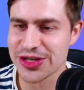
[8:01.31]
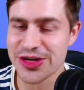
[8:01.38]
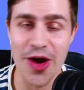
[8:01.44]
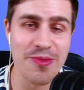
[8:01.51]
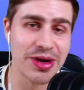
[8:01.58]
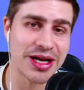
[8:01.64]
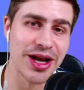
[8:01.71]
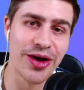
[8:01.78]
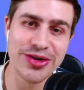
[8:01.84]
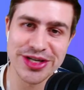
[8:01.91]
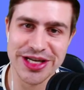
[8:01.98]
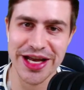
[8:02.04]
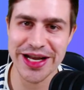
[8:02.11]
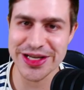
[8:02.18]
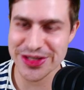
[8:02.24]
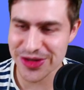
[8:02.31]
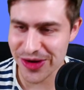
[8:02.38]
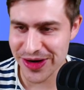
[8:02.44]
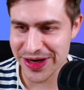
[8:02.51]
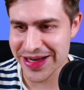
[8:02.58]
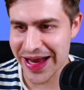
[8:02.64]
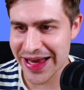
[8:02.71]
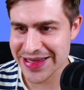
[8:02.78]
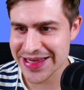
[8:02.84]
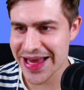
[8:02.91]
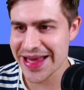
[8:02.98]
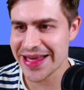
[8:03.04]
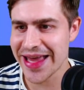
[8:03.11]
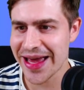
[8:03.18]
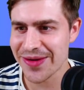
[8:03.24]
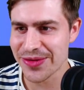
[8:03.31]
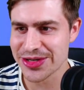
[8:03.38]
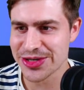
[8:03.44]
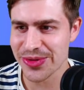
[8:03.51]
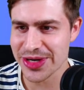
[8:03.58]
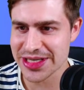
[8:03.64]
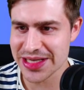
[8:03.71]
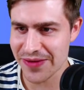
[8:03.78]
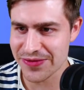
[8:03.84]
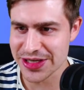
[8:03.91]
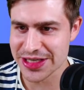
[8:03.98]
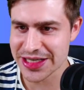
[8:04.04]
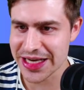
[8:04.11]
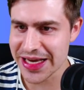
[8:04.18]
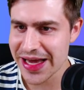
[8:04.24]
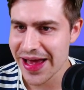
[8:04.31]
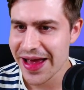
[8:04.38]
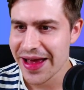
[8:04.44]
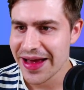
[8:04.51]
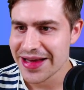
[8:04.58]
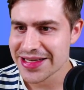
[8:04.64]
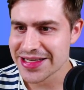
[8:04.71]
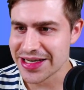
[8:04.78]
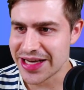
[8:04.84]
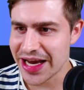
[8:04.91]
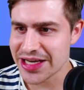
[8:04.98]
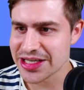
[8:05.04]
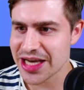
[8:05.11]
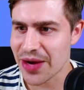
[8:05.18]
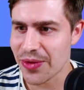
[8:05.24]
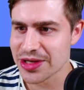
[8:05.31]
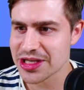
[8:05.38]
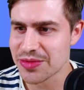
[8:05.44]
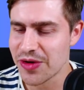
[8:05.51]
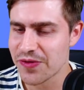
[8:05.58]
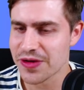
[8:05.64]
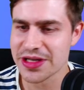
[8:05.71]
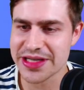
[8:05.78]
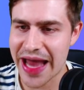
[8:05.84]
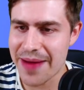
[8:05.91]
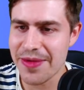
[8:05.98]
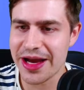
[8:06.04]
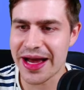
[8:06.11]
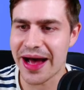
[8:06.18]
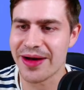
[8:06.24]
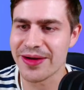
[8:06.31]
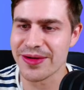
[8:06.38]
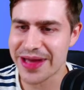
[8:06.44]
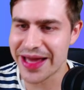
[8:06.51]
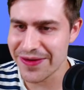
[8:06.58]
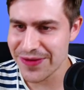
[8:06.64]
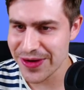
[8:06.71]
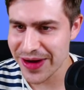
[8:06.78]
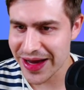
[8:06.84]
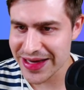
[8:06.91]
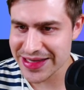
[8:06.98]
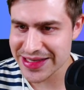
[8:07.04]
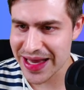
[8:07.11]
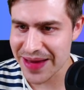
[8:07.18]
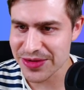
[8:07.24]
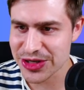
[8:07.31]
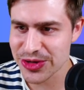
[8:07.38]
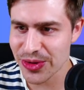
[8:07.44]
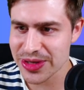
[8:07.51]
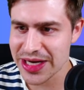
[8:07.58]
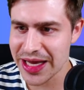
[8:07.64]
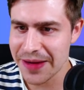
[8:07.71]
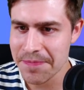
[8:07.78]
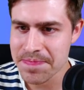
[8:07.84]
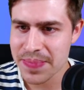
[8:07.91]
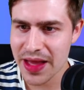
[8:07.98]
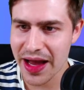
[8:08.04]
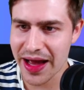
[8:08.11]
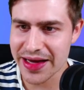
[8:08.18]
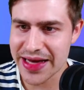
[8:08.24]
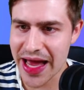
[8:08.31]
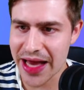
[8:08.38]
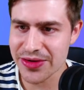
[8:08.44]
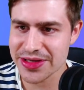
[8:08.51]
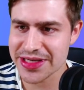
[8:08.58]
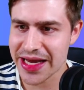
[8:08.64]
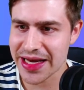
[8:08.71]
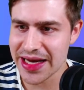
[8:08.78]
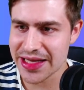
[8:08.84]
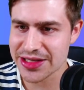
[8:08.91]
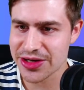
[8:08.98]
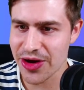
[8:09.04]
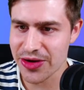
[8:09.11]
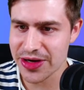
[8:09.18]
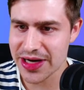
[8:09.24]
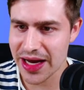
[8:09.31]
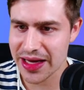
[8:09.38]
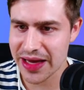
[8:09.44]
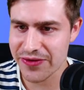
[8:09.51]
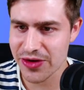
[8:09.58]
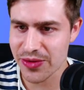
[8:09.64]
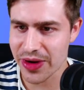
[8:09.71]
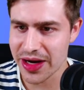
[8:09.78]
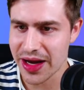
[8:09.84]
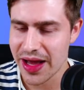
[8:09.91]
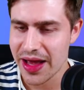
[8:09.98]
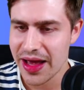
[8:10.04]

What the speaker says: No, but load shedding started in SA again, which you always love to see. Sadesh saying, what's the move for this game week? I'll give you guys them shortly. Daniel saying, let's go, good luck everyone.